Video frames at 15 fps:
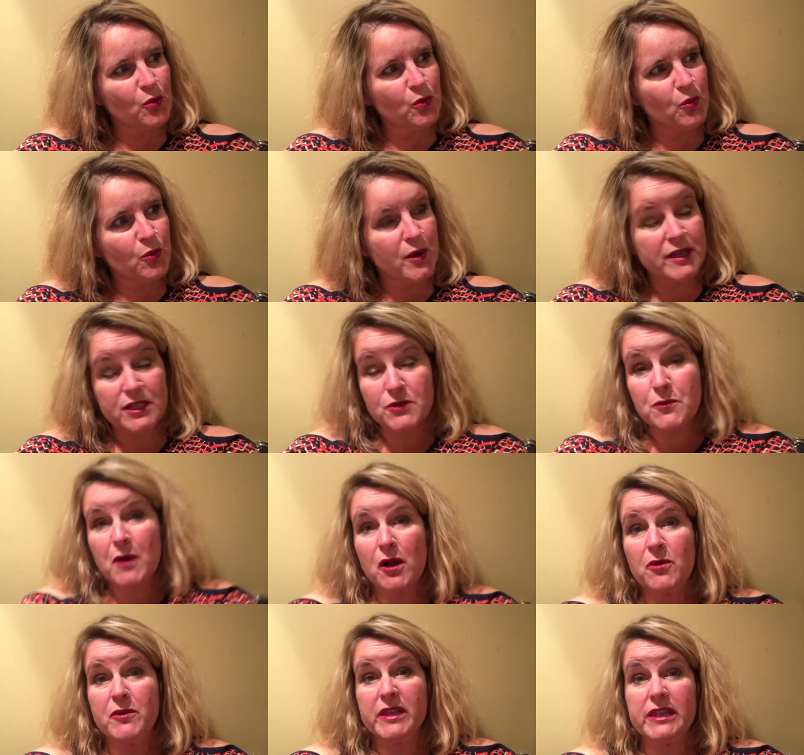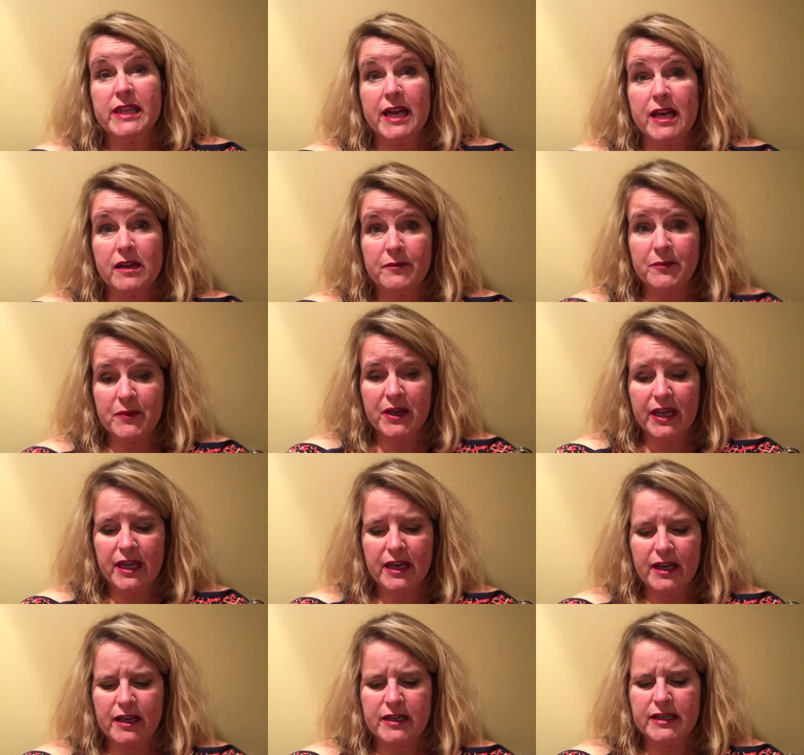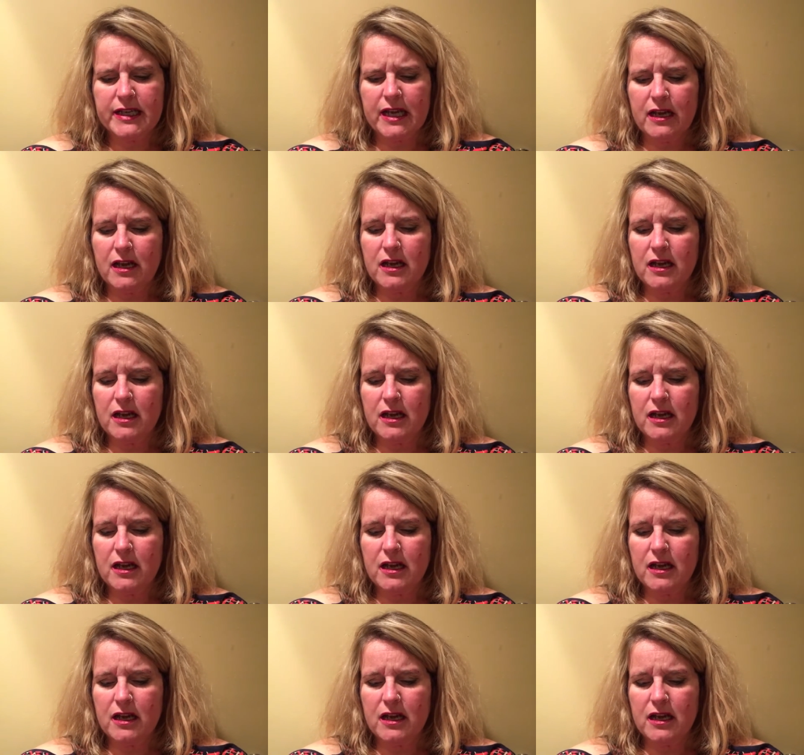what's wrong with them and